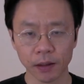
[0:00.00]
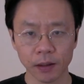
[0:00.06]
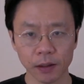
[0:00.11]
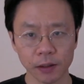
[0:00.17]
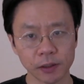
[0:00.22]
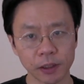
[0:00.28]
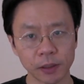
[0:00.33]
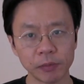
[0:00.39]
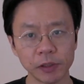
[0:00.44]
So
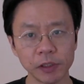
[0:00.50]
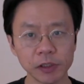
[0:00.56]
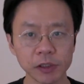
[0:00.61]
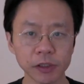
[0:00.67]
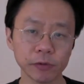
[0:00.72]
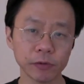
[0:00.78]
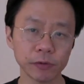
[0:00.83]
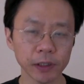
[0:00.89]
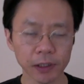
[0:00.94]
I'm teaching
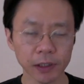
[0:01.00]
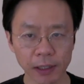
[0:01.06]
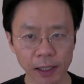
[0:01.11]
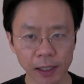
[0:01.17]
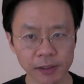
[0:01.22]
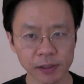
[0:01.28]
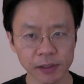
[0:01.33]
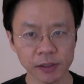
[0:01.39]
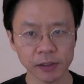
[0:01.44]
3
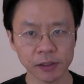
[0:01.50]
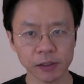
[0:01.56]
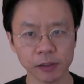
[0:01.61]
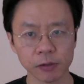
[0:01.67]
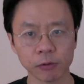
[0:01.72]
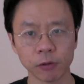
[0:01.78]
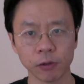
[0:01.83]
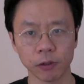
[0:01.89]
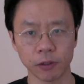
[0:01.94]
classes this
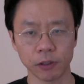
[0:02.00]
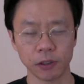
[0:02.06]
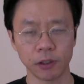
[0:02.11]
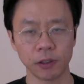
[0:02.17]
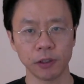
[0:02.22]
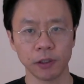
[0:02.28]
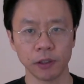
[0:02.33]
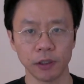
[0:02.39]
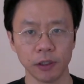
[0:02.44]
quarter,
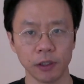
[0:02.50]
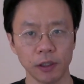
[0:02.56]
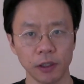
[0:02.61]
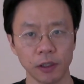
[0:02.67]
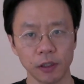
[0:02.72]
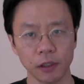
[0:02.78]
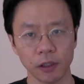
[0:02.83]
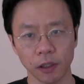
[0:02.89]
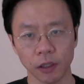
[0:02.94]

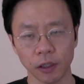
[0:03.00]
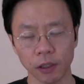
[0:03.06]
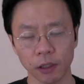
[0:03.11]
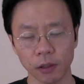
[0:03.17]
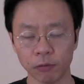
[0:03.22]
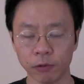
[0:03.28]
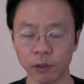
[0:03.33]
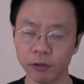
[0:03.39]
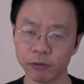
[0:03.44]

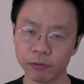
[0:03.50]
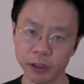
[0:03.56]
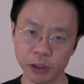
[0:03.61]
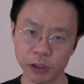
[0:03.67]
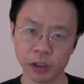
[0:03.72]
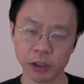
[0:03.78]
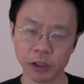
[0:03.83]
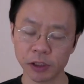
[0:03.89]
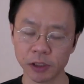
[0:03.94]
one of
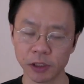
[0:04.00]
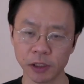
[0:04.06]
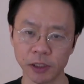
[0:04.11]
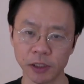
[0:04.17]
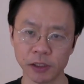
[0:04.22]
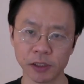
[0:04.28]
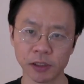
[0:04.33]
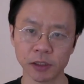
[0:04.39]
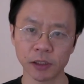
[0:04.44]
which
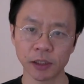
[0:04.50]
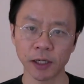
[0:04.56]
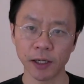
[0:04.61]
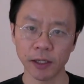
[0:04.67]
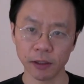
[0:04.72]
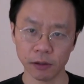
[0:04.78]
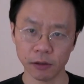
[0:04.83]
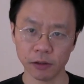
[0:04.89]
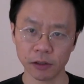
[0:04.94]
is
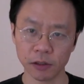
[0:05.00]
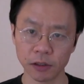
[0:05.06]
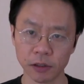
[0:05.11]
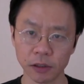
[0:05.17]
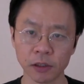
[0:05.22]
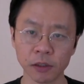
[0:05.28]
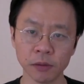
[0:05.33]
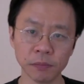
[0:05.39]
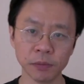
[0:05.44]
titled
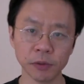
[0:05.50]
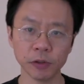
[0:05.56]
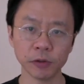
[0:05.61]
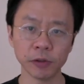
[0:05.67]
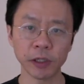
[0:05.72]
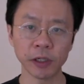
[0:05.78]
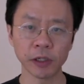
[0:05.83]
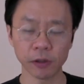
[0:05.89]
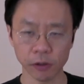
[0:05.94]

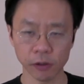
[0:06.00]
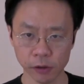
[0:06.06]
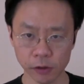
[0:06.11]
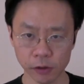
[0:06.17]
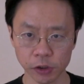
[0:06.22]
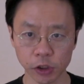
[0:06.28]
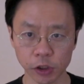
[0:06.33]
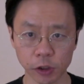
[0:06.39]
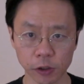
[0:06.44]
Computing
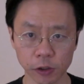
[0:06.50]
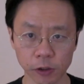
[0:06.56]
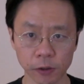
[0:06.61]
Culture.